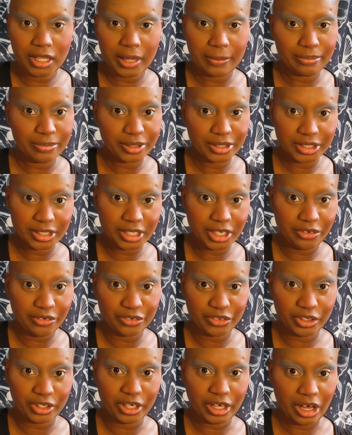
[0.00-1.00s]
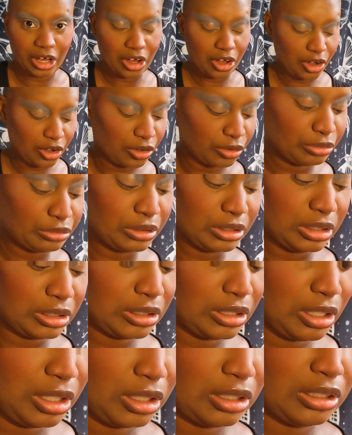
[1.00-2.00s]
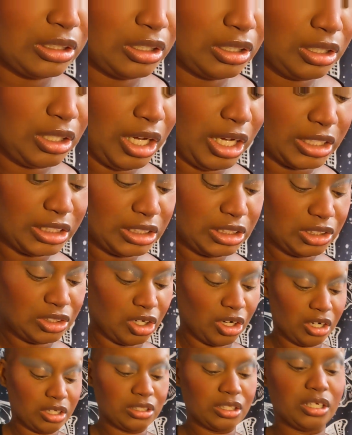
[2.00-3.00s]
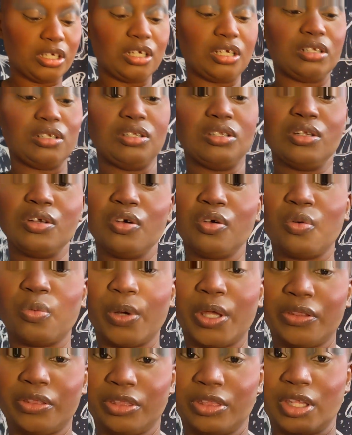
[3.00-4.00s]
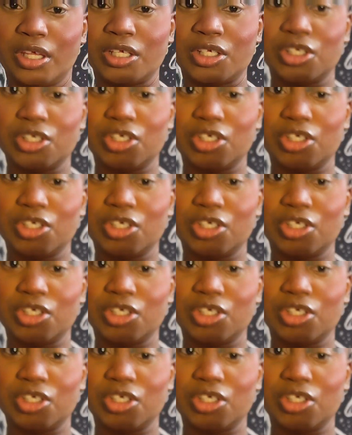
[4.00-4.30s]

and I blended everything out I started with this